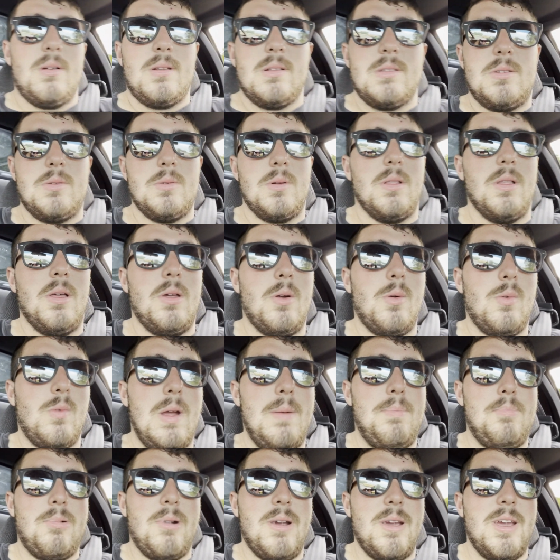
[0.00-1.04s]
do a little
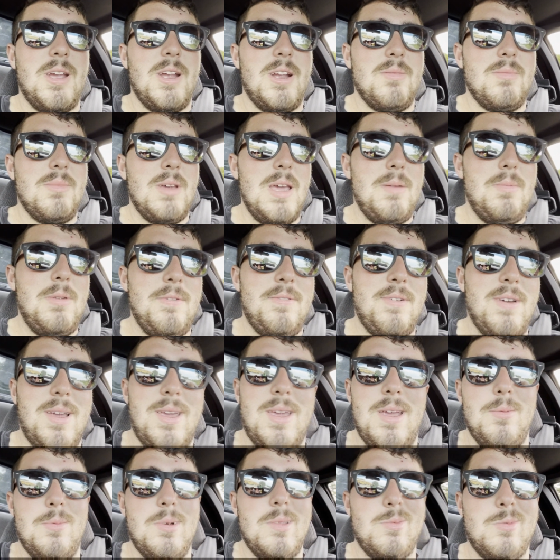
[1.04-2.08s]
rip right here maybe if I
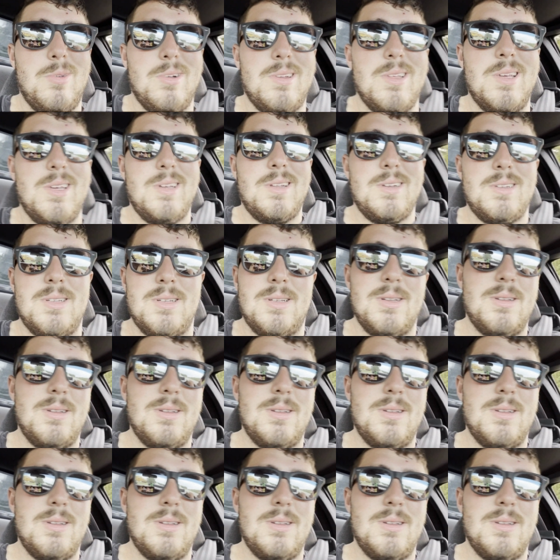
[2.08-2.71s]
can with one hand.